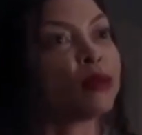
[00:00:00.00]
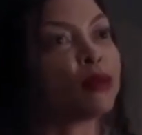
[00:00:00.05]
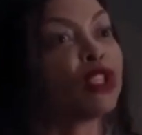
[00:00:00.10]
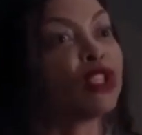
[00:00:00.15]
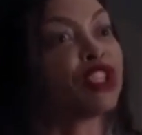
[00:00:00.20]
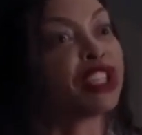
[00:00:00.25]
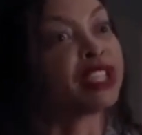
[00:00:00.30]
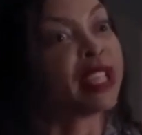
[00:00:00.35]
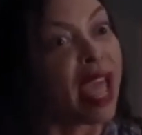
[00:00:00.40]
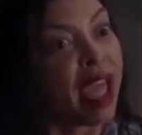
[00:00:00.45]
A
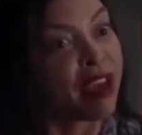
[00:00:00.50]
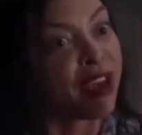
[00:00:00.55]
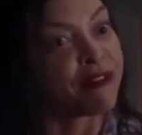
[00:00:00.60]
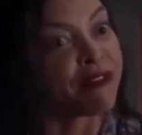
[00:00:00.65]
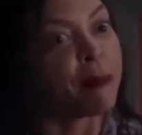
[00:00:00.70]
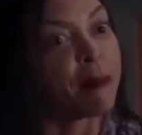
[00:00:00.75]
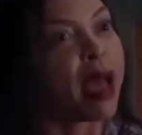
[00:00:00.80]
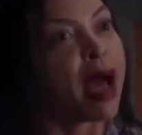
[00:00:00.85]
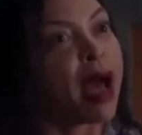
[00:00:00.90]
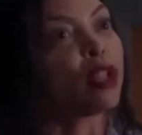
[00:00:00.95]
girl
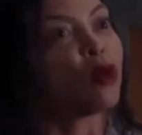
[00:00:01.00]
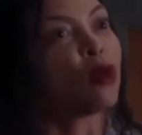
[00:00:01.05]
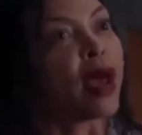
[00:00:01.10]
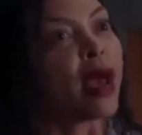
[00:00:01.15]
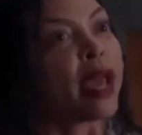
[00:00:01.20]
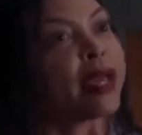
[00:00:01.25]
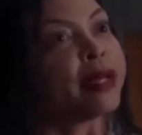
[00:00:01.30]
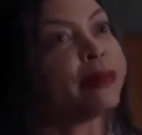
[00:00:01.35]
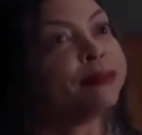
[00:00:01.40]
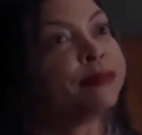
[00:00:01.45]
like me
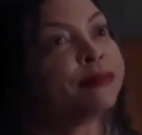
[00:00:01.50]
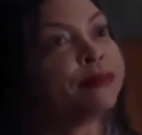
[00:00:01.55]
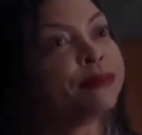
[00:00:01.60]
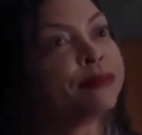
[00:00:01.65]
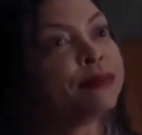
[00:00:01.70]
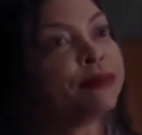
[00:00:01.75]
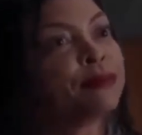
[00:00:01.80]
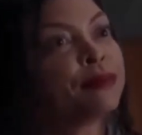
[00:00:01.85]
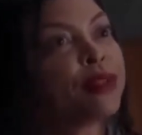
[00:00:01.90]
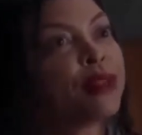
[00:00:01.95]
couldn't
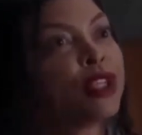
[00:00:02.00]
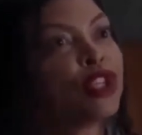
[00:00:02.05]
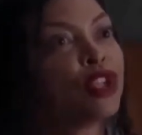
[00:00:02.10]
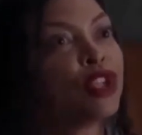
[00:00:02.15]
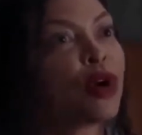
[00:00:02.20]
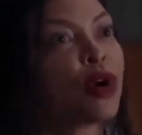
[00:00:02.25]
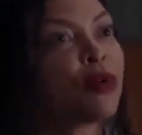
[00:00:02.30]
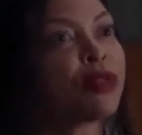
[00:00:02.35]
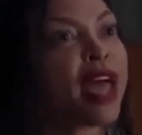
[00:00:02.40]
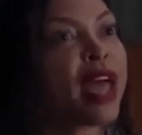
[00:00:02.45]
get
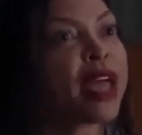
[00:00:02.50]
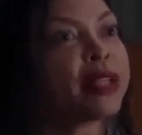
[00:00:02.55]
into an